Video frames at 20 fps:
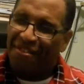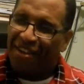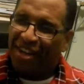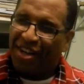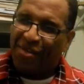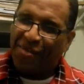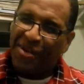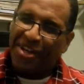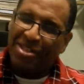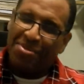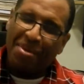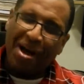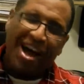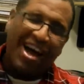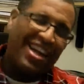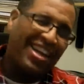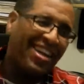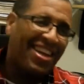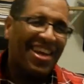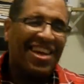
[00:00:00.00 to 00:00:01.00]
Victory's
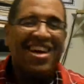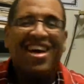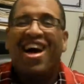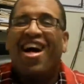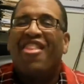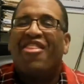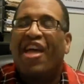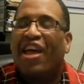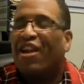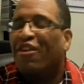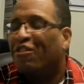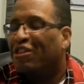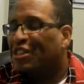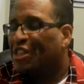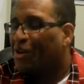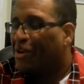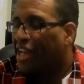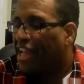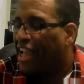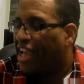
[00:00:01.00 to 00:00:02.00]
mine. Thank you for
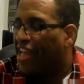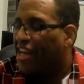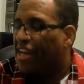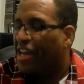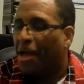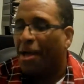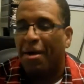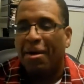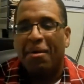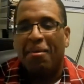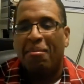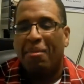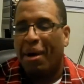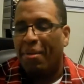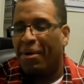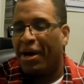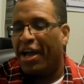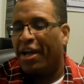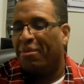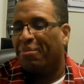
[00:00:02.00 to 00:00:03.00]
tuning in.
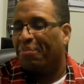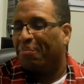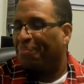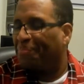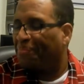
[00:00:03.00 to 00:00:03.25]
Bye-bye.